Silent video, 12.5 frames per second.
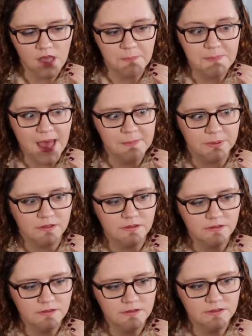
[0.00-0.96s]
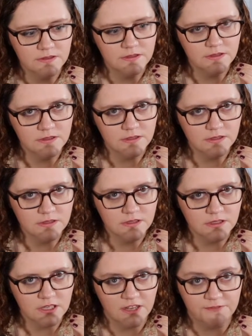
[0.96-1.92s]
A pebble
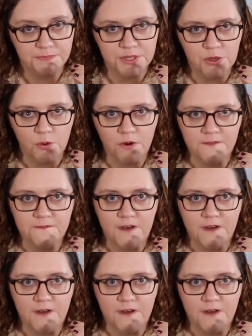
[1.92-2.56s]
of pure